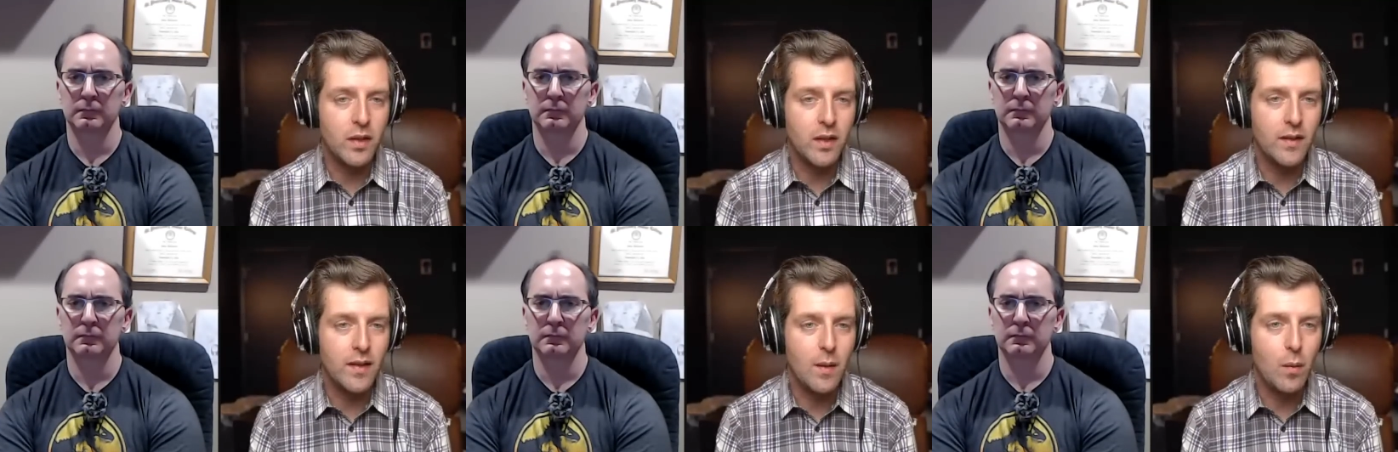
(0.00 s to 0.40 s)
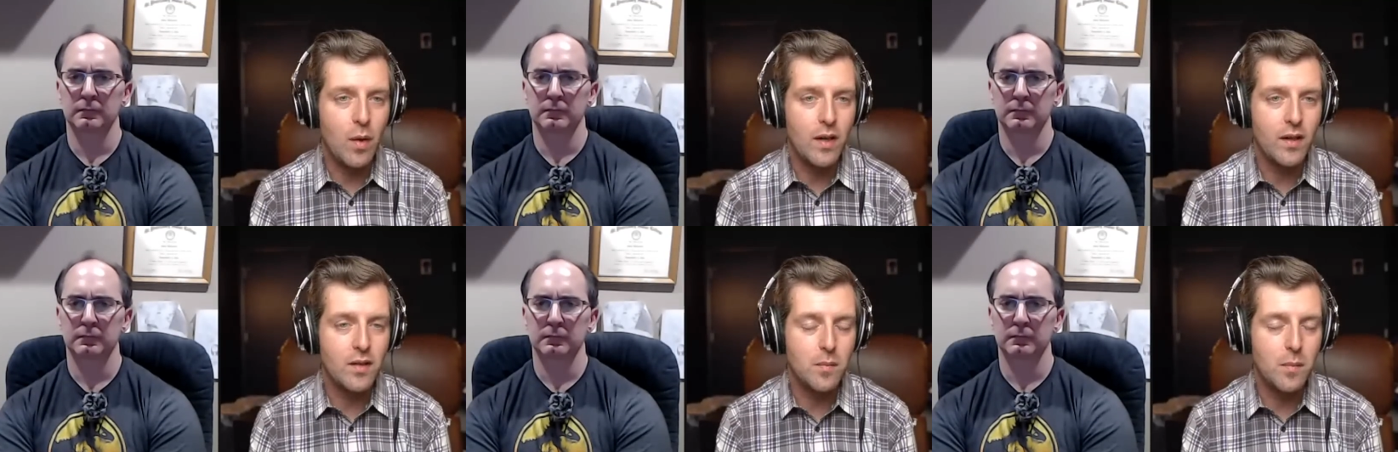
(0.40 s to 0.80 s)
Speaker 1: and they
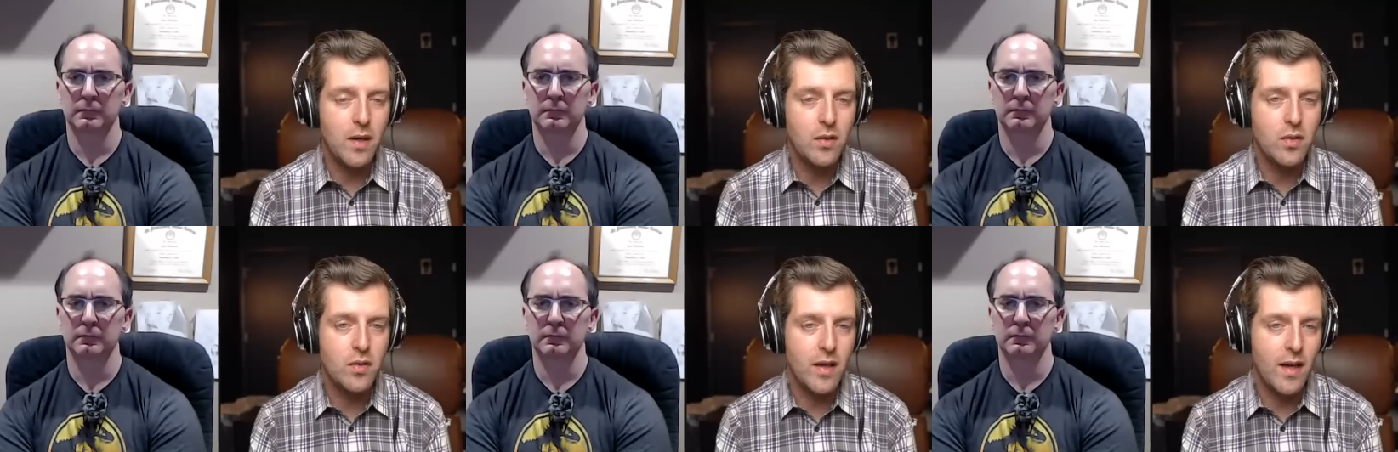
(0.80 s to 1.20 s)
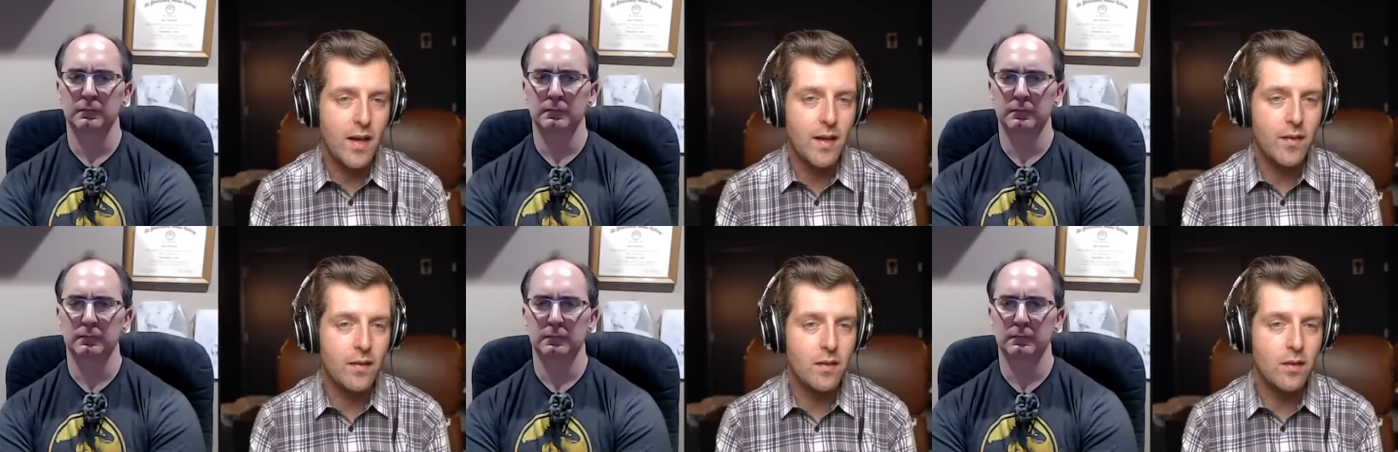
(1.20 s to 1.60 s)
wanted to make sure they
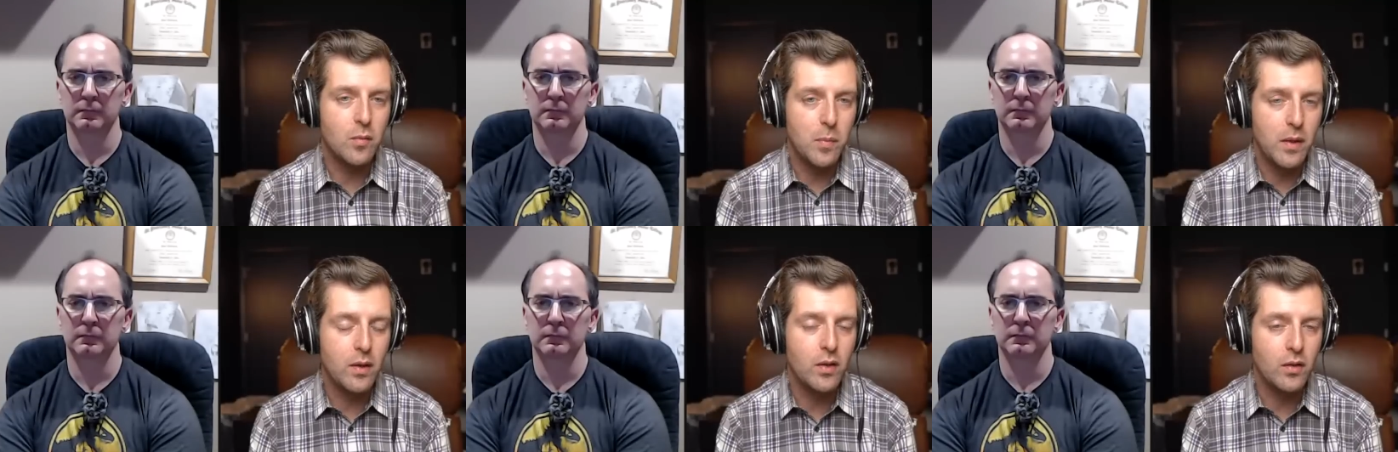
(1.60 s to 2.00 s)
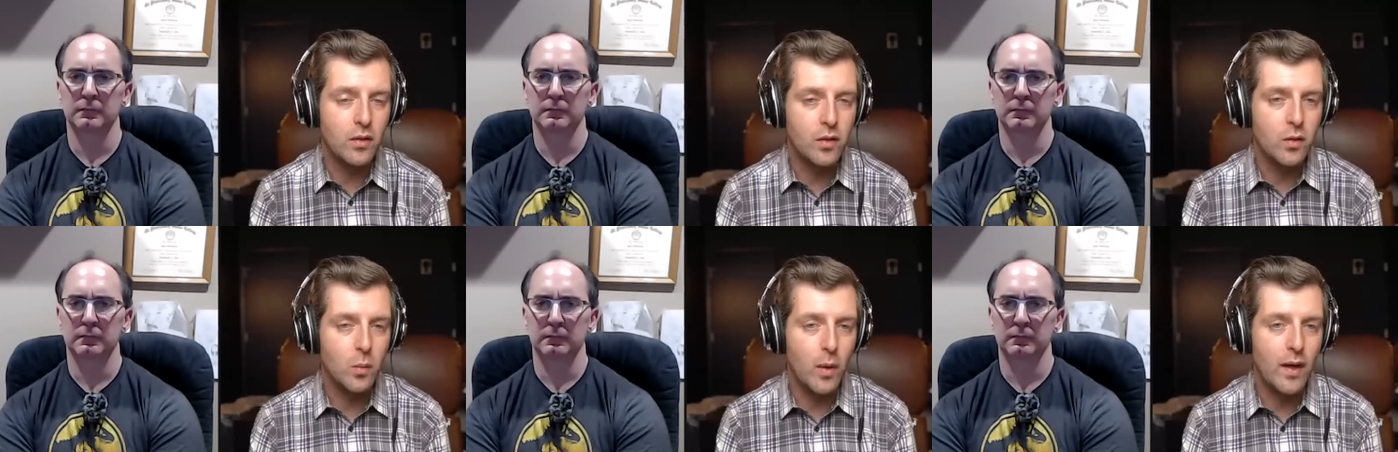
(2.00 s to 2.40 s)
had speakers
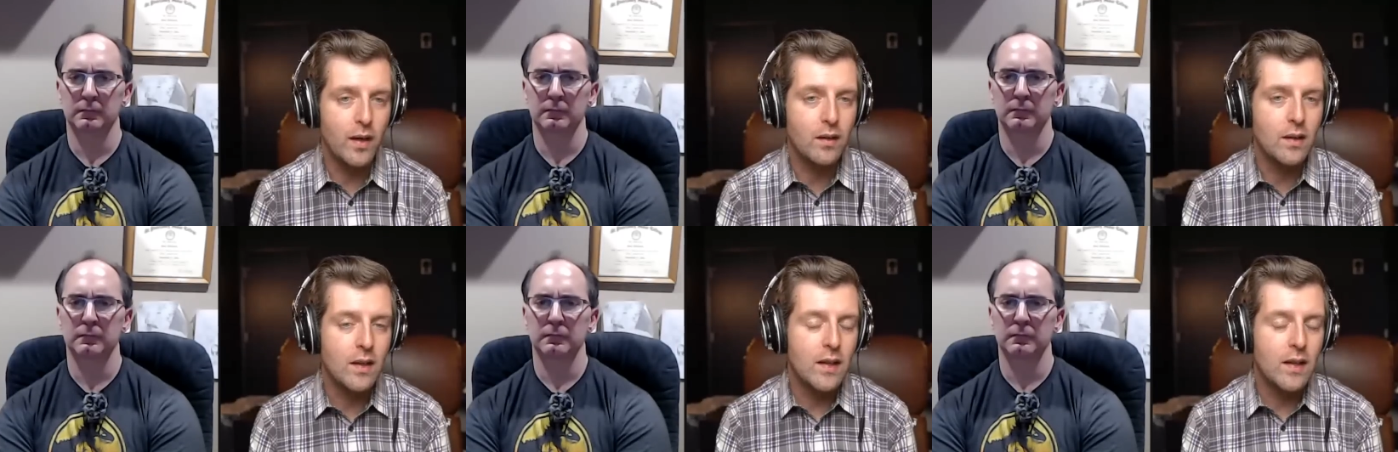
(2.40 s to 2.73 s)
as well.